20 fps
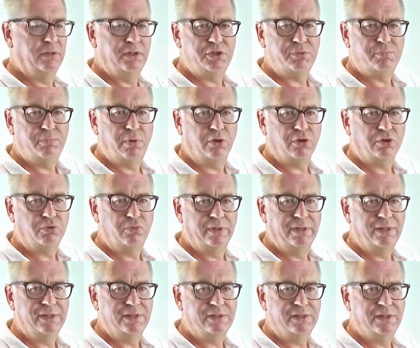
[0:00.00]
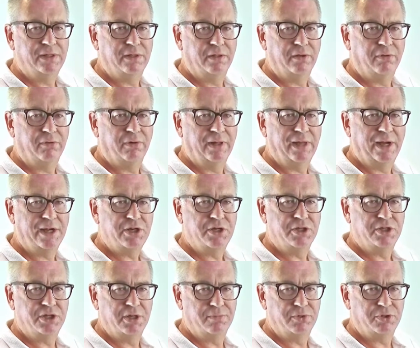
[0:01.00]
this box, we consider the
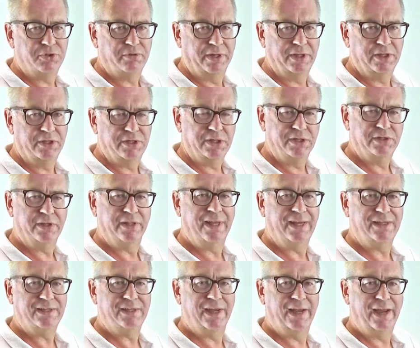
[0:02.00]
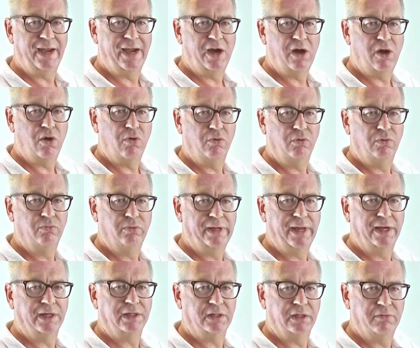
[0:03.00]
relationship strategy. So that's how we
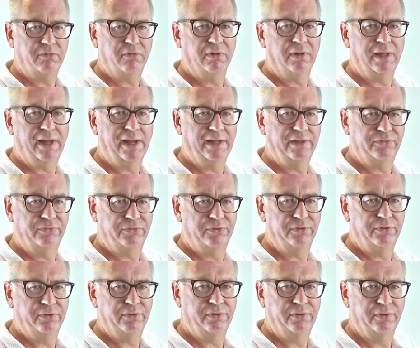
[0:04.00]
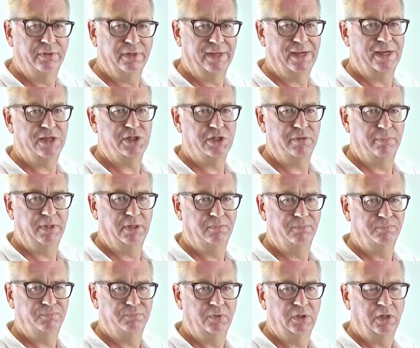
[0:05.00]
actually relate to the customer.
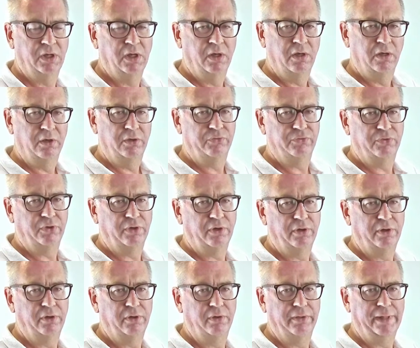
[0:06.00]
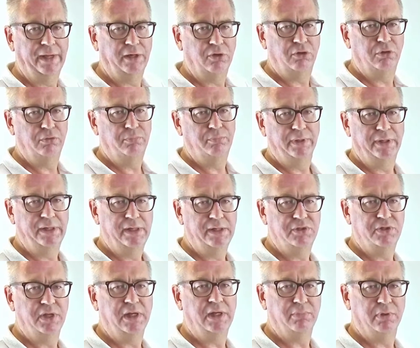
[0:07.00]
So that could be
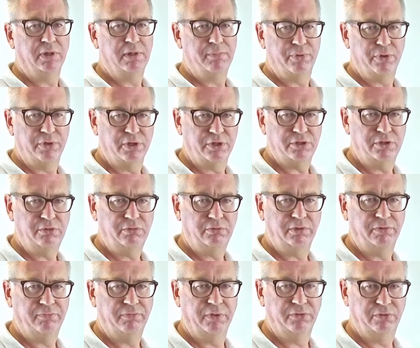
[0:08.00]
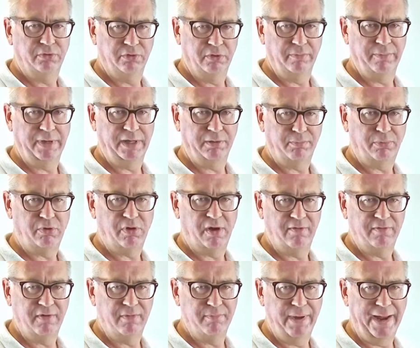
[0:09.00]
deeply personal. If we're talking about a private